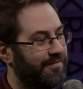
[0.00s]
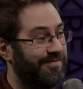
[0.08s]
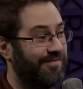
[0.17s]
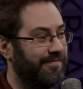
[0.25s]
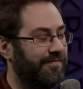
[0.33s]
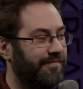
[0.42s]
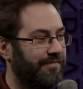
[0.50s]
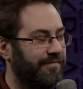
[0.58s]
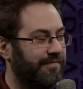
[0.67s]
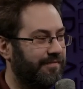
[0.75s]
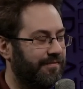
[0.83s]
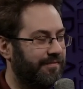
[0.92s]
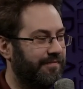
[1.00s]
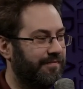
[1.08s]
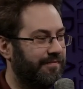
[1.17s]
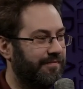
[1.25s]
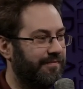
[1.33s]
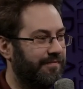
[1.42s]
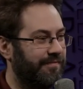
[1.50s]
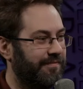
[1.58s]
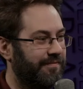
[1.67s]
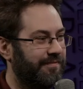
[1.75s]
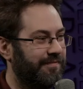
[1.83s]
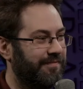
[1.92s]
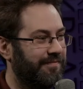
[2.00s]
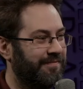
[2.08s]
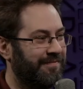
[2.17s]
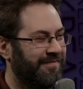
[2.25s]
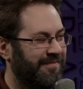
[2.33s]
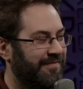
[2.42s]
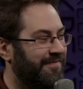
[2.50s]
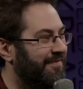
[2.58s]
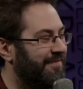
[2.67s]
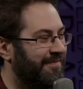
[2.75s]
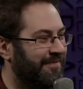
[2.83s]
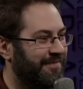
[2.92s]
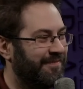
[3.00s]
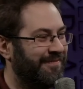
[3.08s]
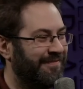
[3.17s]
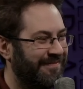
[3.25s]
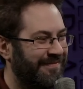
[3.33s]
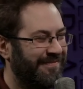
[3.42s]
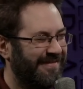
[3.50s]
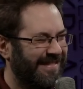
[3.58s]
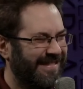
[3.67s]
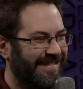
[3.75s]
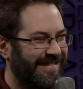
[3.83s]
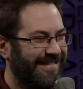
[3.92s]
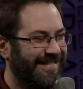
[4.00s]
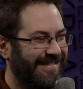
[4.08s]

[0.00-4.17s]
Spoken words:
This person isn't speaking.